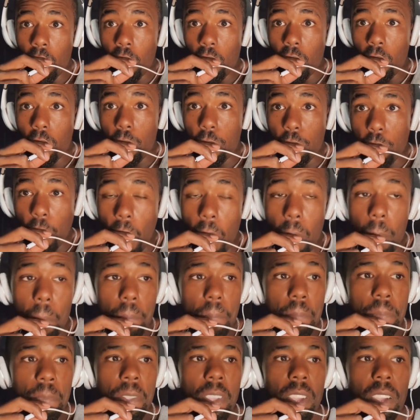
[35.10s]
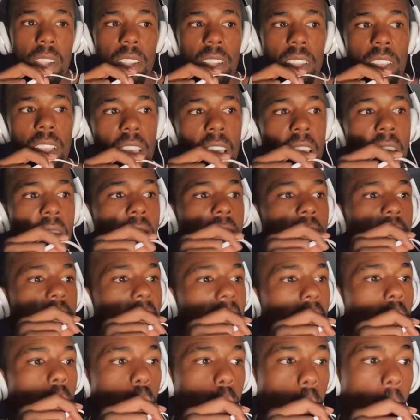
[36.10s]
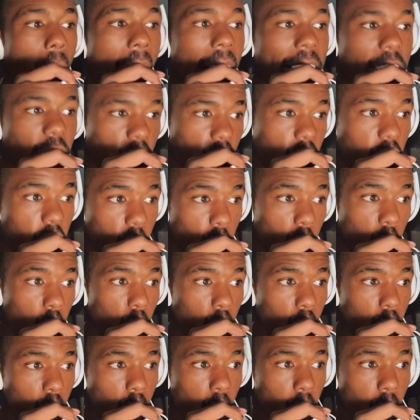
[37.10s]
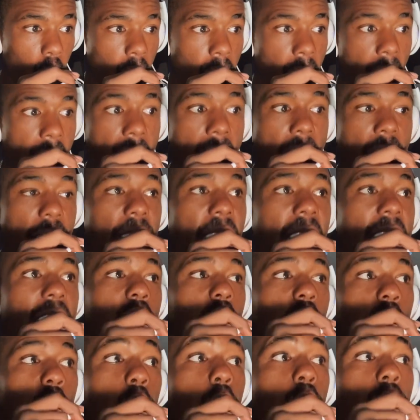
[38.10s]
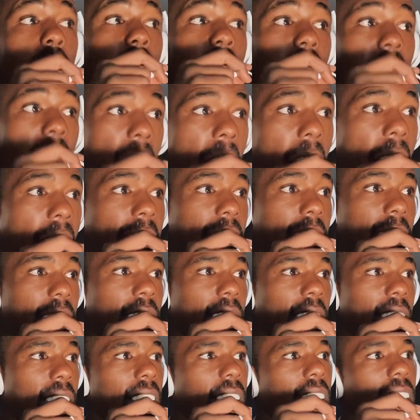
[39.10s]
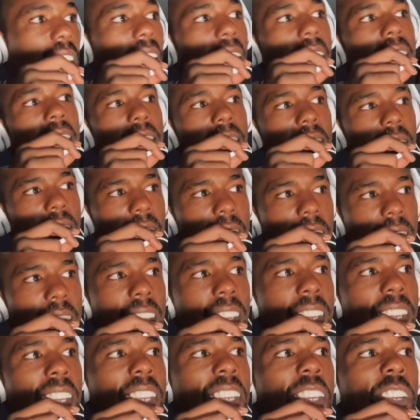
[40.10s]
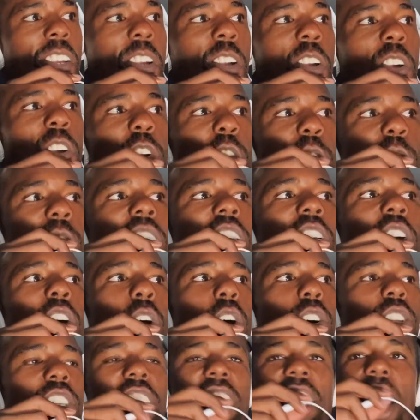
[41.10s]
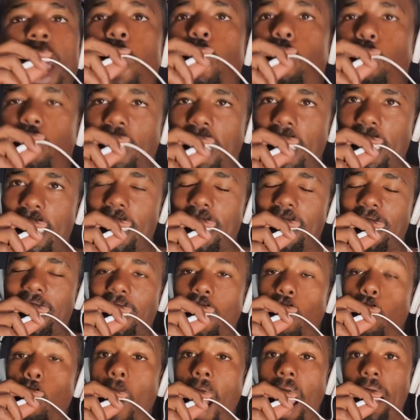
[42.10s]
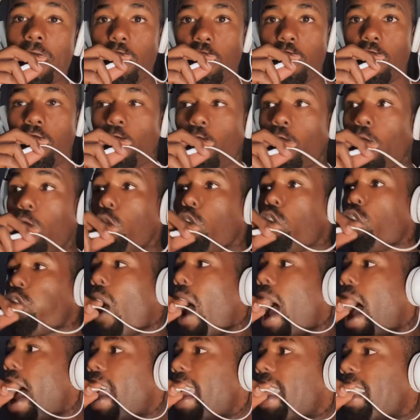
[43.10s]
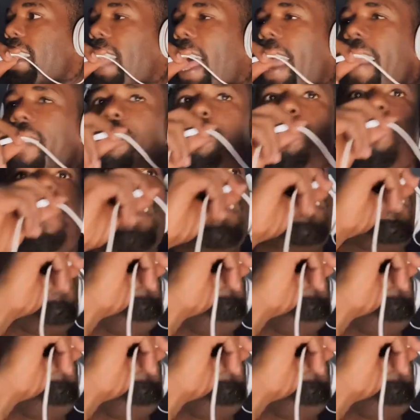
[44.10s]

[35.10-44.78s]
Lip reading: from, they watch you and they utilize, like, what's it called? Subtleties to watch you. So they'll try and, like, fit